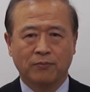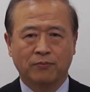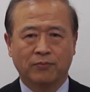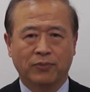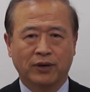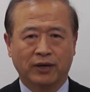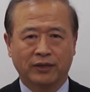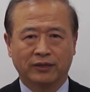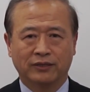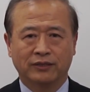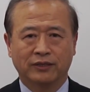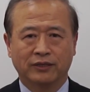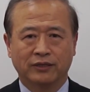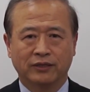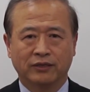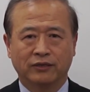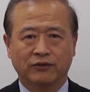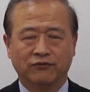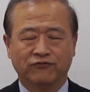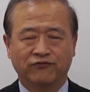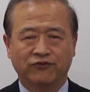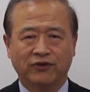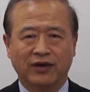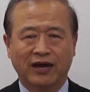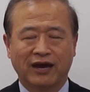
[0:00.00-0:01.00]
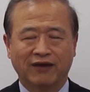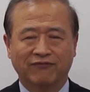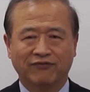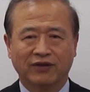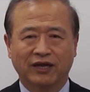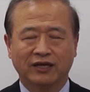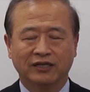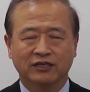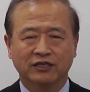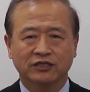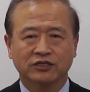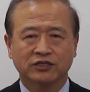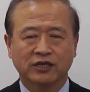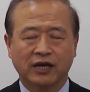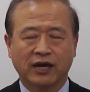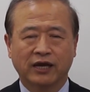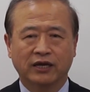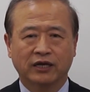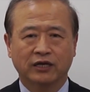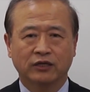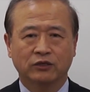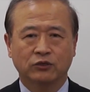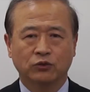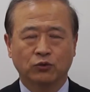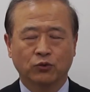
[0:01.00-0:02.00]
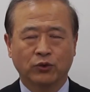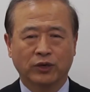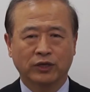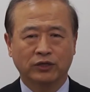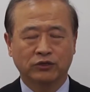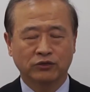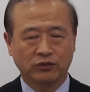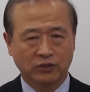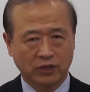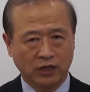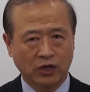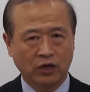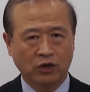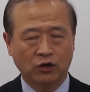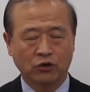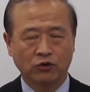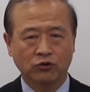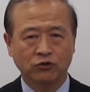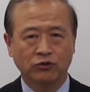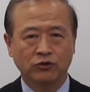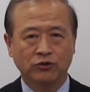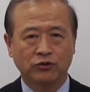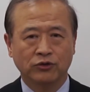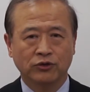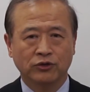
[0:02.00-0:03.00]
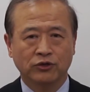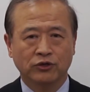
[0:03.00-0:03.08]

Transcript: but if you have not decided where to go,